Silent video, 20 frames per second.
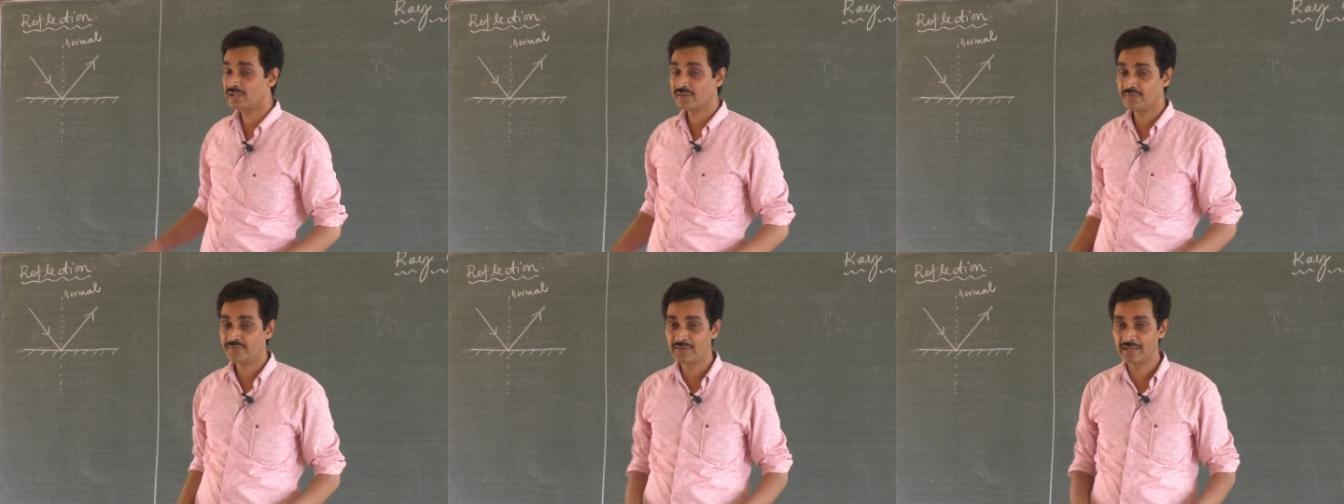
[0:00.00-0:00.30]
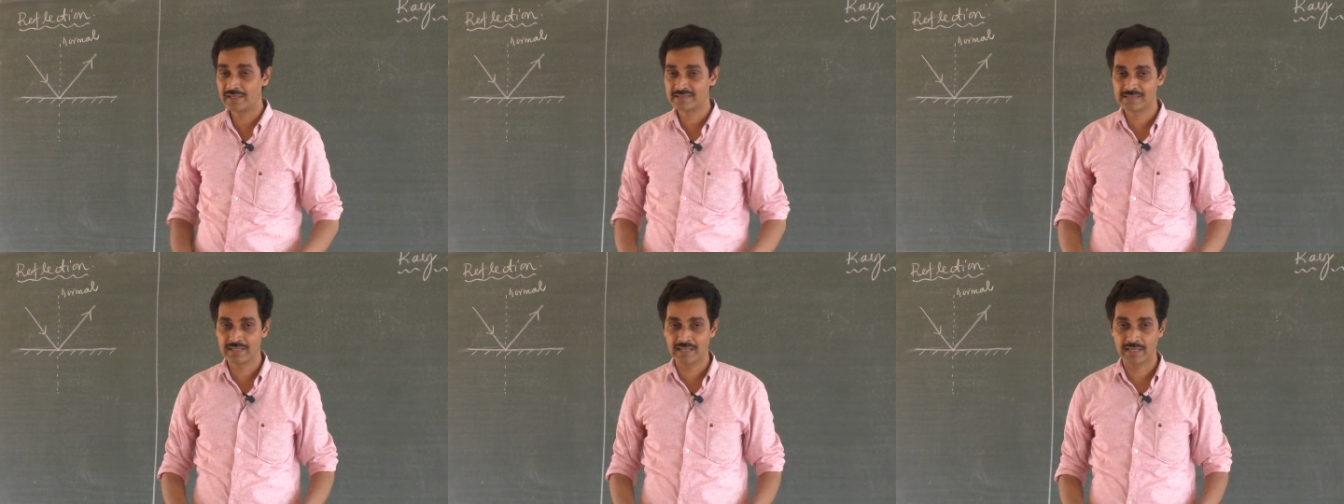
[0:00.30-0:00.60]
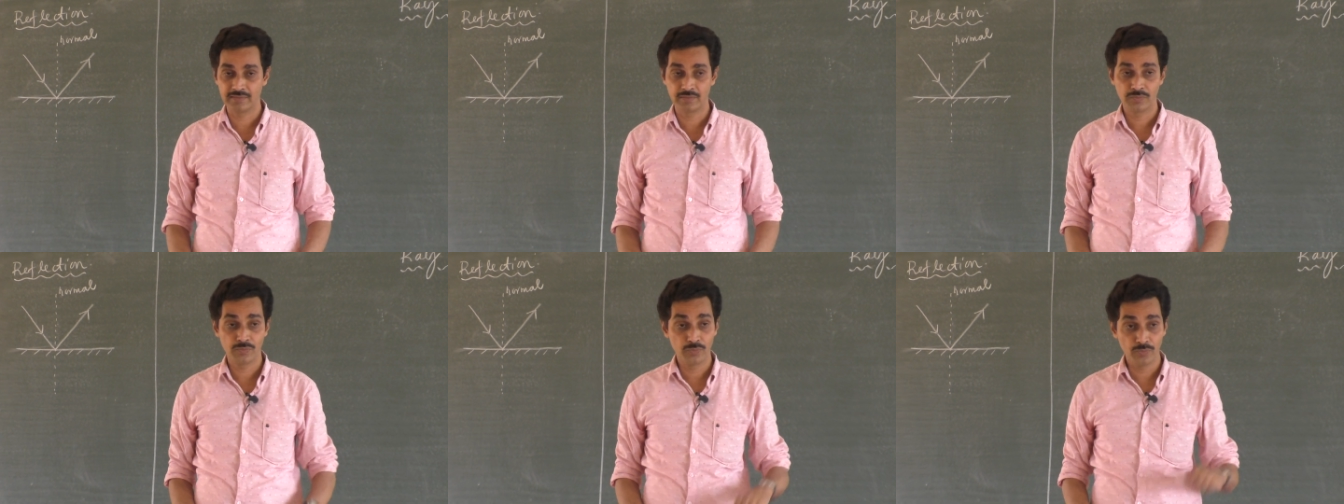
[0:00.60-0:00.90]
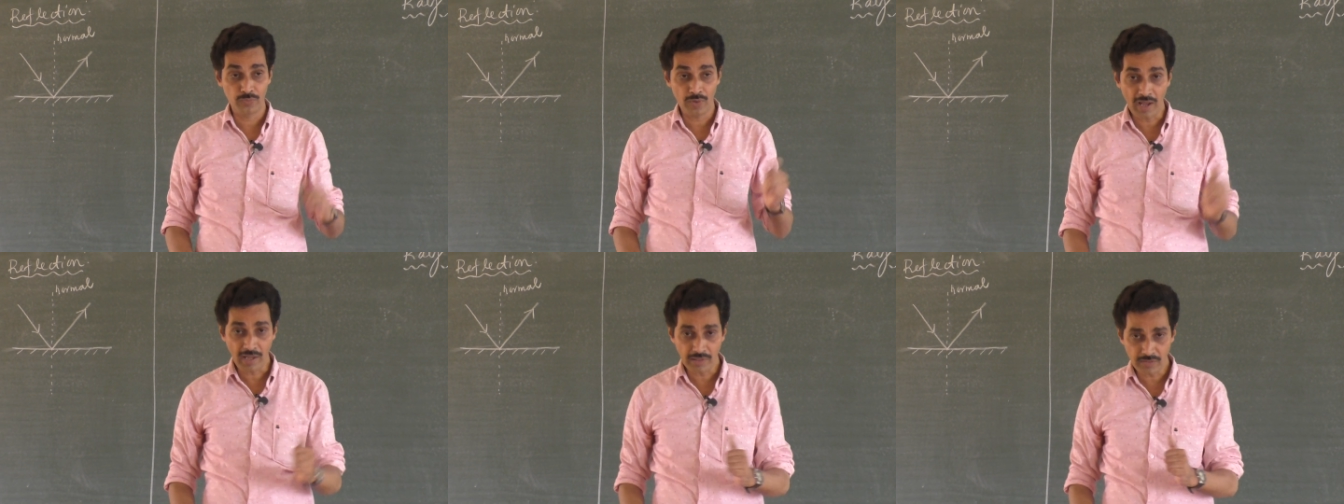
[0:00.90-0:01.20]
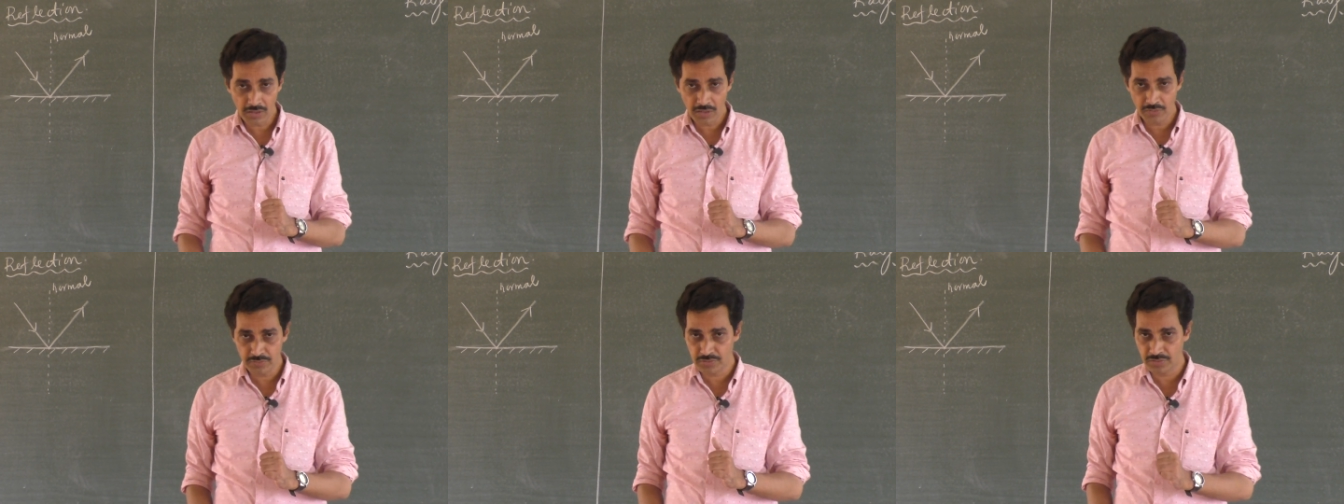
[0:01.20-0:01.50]
reflects light. Where
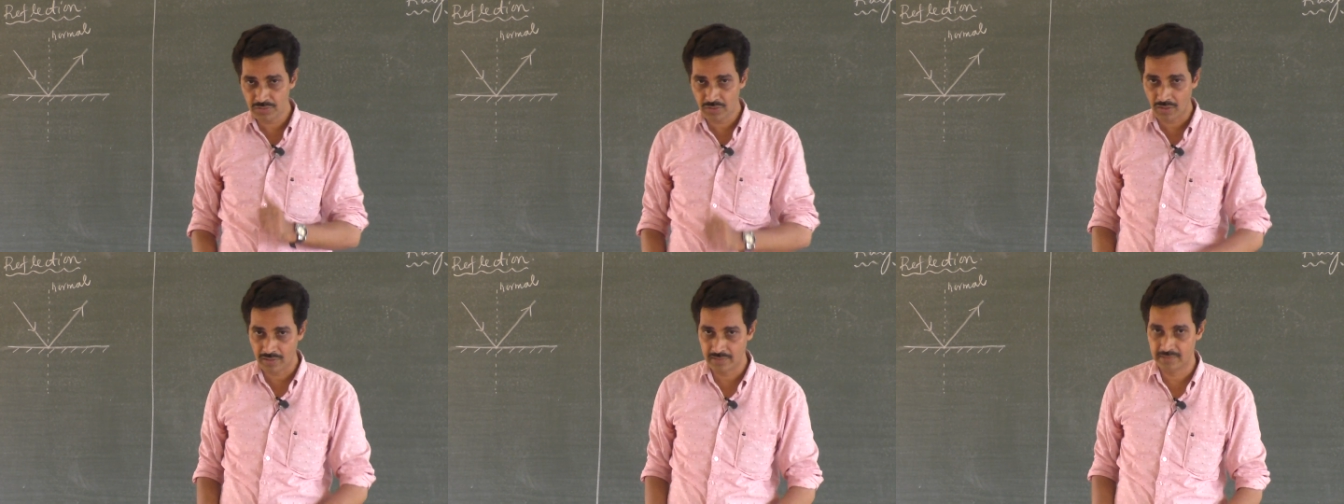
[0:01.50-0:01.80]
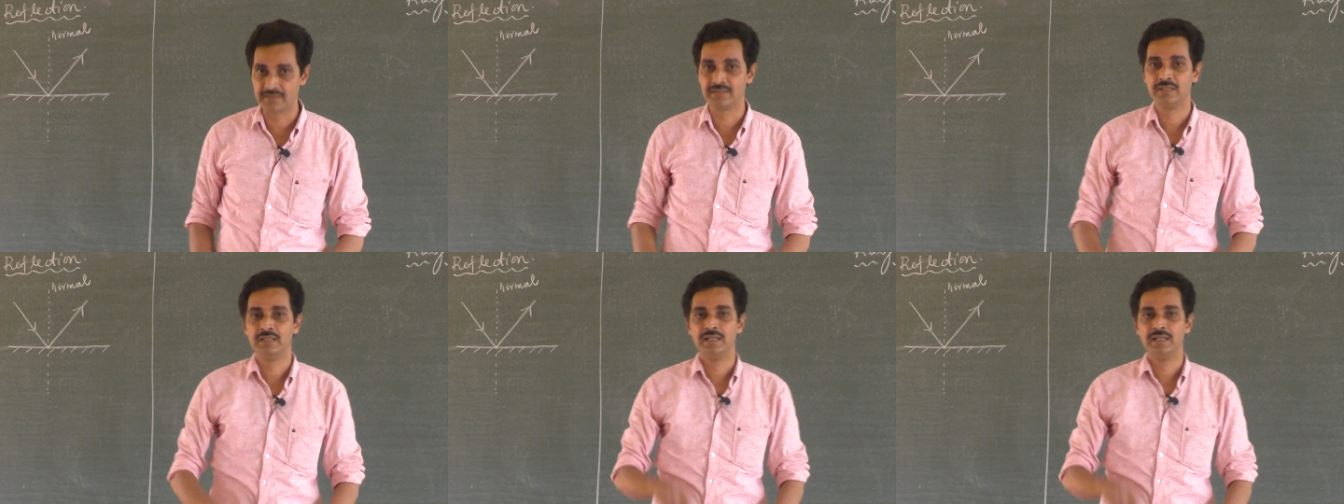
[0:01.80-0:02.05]
you have to draw it?